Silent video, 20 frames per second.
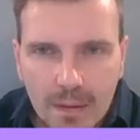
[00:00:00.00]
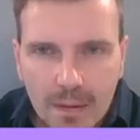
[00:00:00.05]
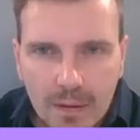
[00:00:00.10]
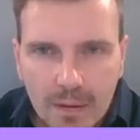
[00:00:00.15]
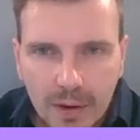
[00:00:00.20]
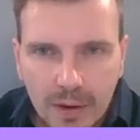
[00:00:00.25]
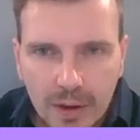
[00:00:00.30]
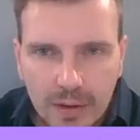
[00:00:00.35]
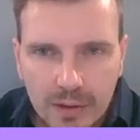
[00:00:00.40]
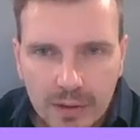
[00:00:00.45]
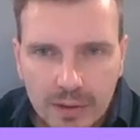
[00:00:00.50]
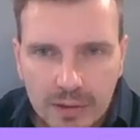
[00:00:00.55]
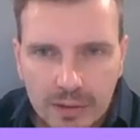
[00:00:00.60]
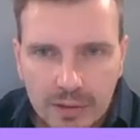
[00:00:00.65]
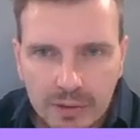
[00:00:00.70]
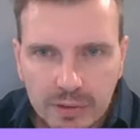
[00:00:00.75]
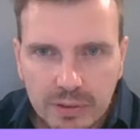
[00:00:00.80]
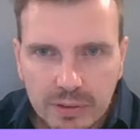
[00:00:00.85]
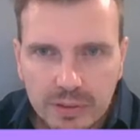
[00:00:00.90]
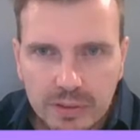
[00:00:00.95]
Another
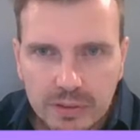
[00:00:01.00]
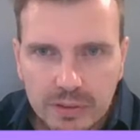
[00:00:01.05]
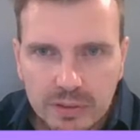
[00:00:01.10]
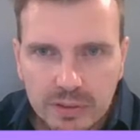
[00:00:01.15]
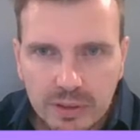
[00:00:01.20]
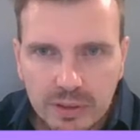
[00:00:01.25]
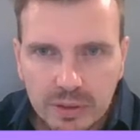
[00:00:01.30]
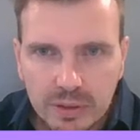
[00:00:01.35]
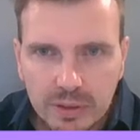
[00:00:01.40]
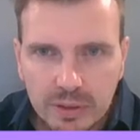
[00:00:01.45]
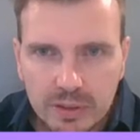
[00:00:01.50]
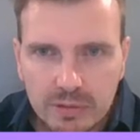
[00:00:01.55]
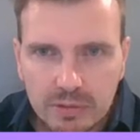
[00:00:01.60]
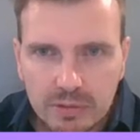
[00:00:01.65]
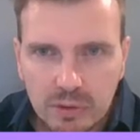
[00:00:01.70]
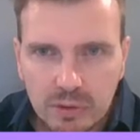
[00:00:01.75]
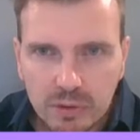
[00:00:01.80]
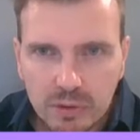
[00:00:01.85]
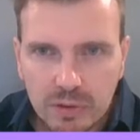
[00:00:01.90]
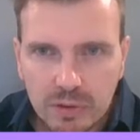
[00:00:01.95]
third, so it's
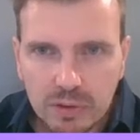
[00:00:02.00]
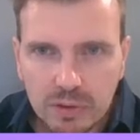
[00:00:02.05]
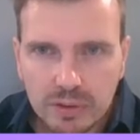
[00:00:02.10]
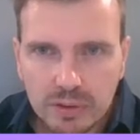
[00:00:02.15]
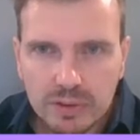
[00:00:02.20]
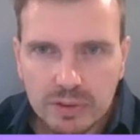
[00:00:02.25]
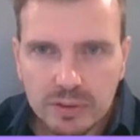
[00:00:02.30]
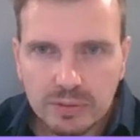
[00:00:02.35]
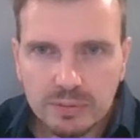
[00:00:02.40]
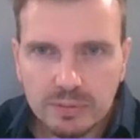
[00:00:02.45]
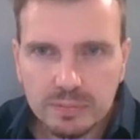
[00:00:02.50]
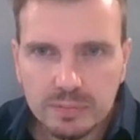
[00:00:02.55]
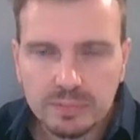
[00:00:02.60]
4/3.